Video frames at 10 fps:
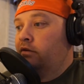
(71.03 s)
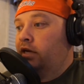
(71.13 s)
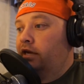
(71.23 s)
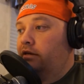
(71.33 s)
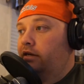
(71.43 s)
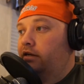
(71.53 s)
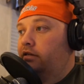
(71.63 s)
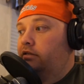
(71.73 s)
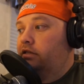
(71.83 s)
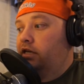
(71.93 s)
And
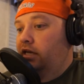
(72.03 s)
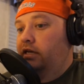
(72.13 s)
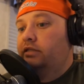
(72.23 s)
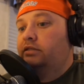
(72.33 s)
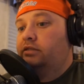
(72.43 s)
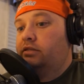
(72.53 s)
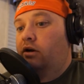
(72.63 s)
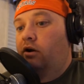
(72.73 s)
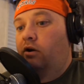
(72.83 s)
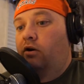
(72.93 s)
kids
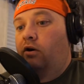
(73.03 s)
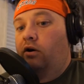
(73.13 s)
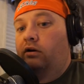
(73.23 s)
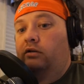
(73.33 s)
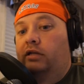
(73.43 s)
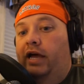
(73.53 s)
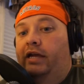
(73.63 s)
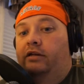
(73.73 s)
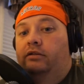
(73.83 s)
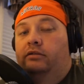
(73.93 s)
are
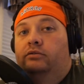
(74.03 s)
like